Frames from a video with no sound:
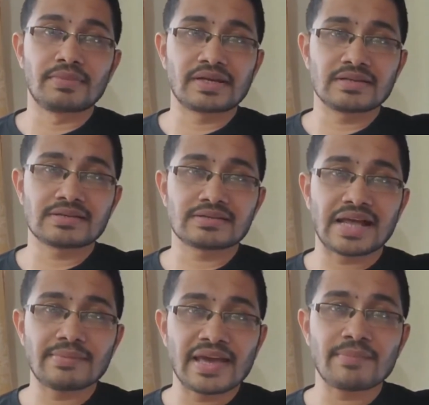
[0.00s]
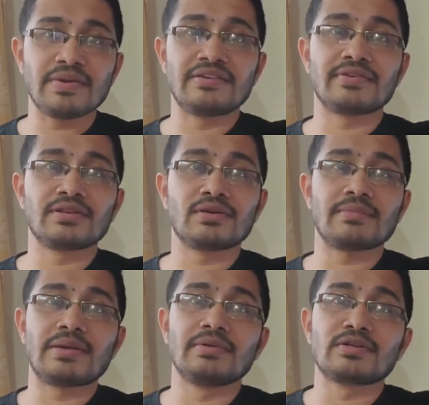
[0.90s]
Because I'll be happy even though
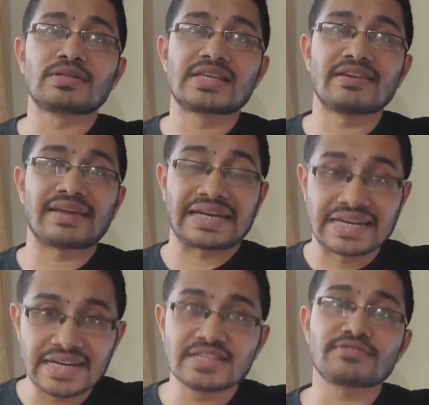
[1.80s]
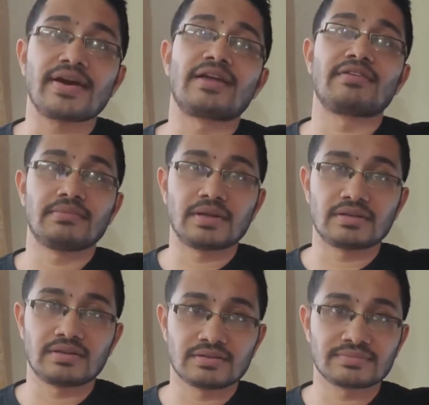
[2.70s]
I'm able to save at least 500 a
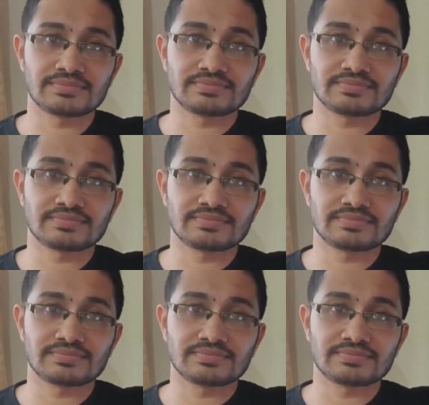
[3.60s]
month.